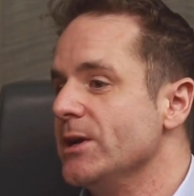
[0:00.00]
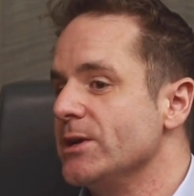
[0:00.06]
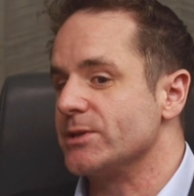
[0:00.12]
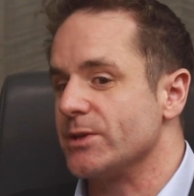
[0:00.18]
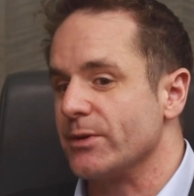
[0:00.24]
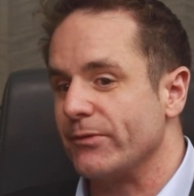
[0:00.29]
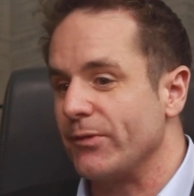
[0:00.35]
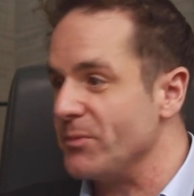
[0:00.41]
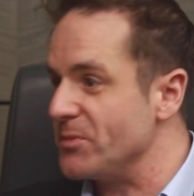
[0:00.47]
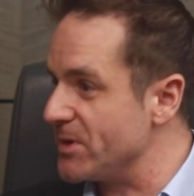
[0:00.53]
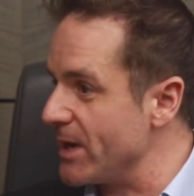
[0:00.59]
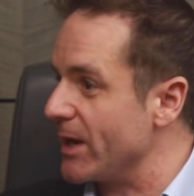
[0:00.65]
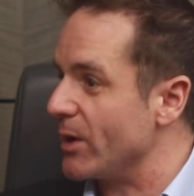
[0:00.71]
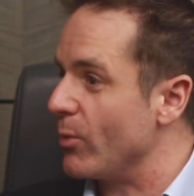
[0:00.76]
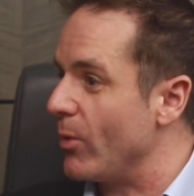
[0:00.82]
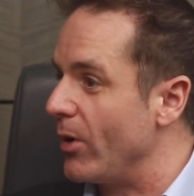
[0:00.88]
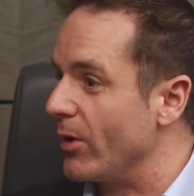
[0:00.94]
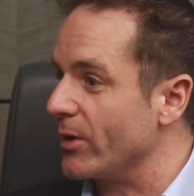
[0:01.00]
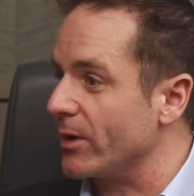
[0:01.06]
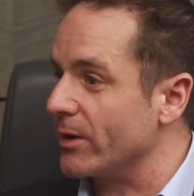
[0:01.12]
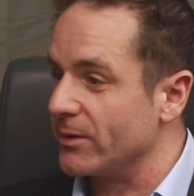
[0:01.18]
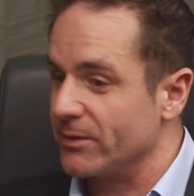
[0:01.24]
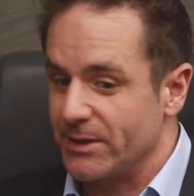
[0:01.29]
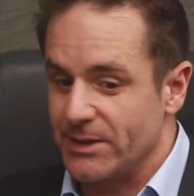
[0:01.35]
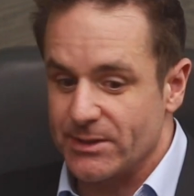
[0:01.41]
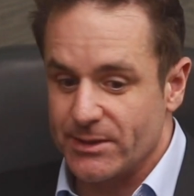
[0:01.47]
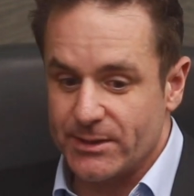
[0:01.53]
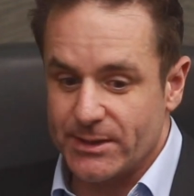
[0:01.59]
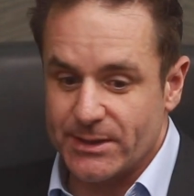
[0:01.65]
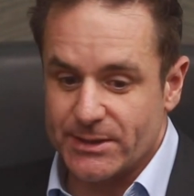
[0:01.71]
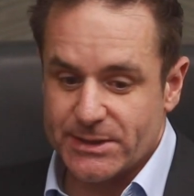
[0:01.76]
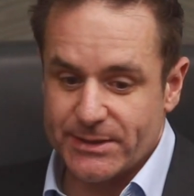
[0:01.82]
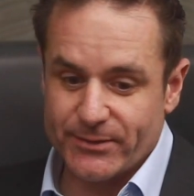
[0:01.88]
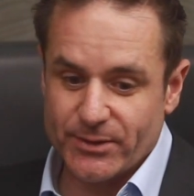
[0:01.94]
So from day one, I
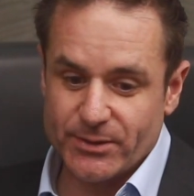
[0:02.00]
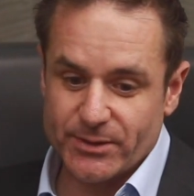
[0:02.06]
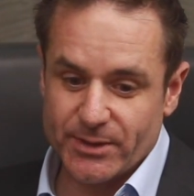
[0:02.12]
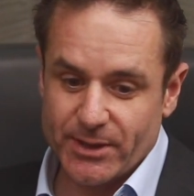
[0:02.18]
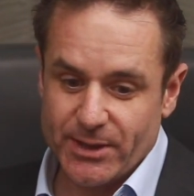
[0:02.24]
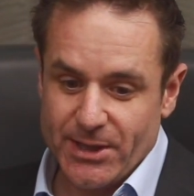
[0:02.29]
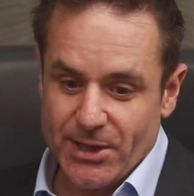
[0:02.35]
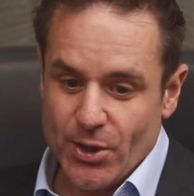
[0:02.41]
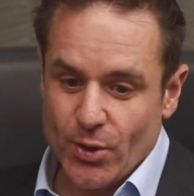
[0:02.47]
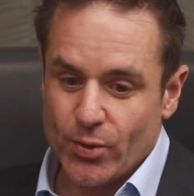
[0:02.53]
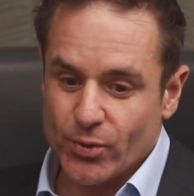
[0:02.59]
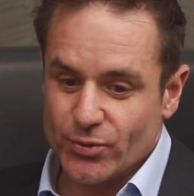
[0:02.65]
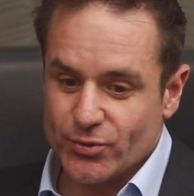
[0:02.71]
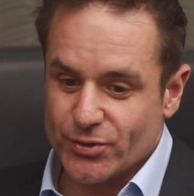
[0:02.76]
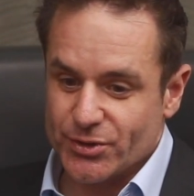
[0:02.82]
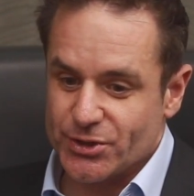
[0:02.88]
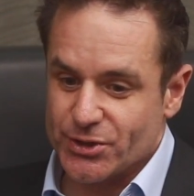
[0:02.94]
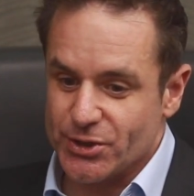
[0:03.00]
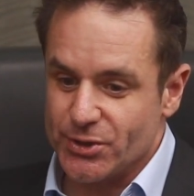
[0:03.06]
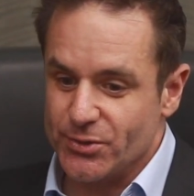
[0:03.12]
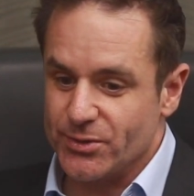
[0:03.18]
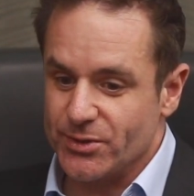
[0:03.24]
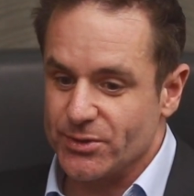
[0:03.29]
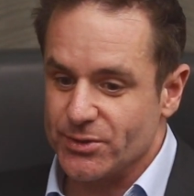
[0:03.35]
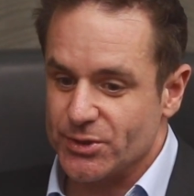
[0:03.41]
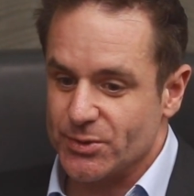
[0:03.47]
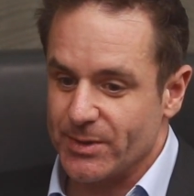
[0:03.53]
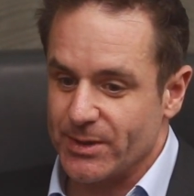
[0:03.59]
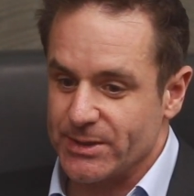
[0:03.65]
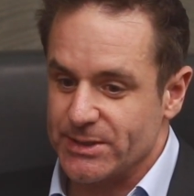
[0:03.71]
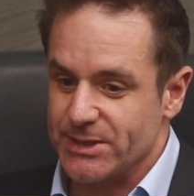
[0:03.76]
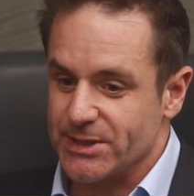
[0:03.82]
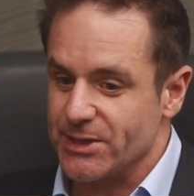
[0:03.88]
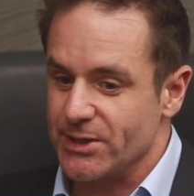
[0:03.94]
interviewed 100 students
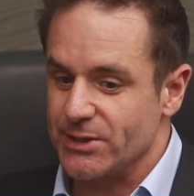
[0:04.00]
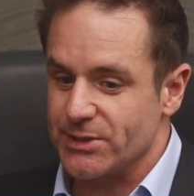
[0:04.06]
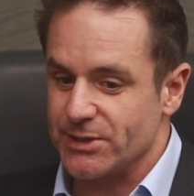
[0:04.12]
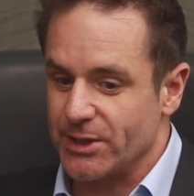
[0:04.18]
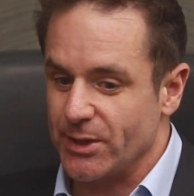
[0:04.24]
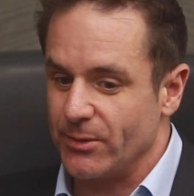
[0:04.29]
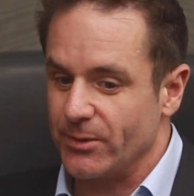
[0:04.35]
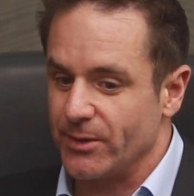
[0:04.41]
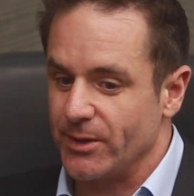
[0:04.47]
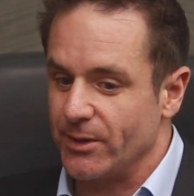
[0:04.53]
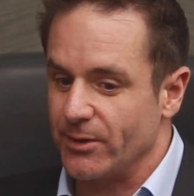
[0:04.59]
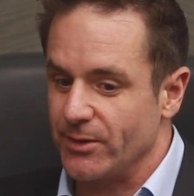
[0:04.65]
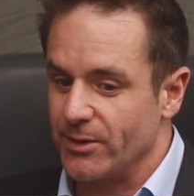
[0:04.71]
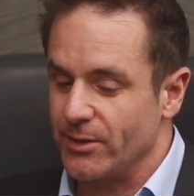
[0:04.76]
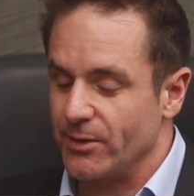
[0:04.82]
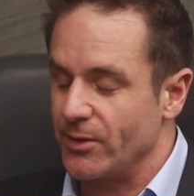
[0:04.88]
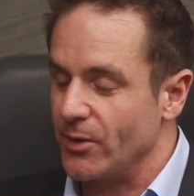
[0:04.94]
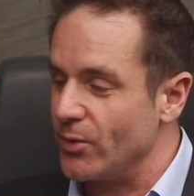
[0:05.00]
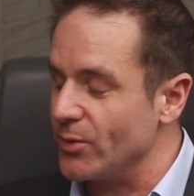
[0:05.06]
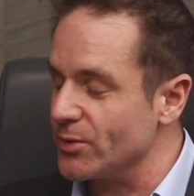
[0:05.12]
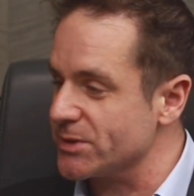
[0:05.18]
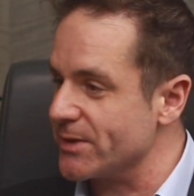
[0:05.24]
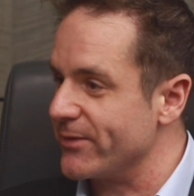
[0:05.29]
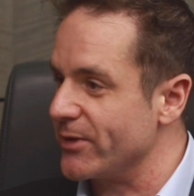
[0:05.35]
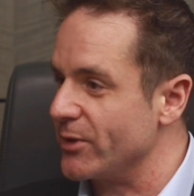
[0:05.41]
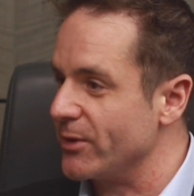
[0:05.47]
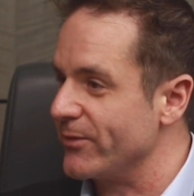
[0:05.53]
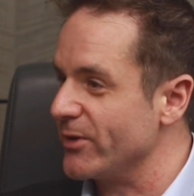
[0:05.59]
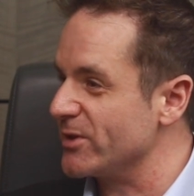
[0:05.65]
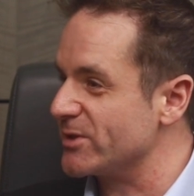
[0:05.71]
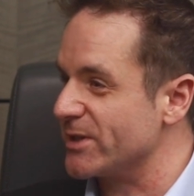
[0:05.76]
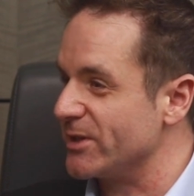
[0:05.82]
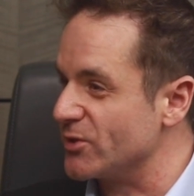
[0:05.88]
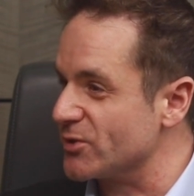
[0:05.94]
20 years ago on the halls of the
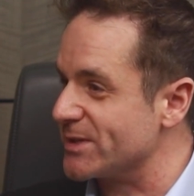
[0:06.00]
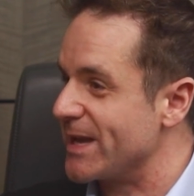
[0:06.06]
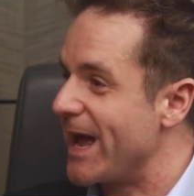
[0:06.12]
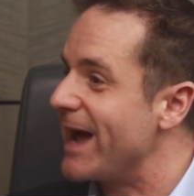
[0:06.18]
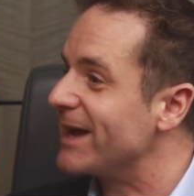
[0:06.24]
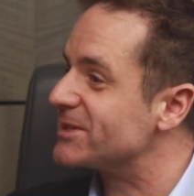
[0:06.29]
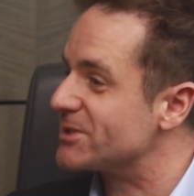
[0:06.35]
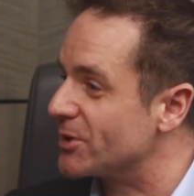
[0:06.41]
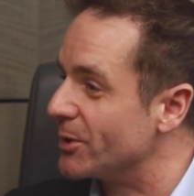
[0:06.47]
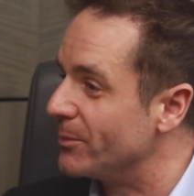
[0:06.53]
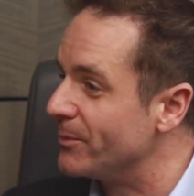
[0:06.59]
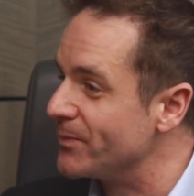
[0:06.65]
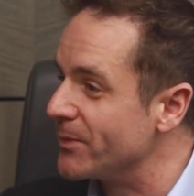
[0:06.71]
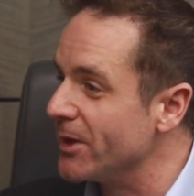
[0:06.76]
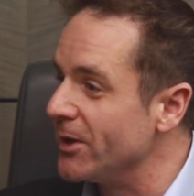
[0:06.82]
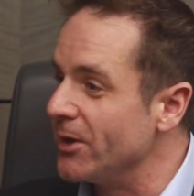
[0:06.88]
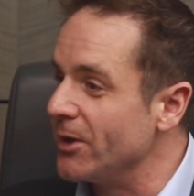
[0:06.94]
university, and just asked them.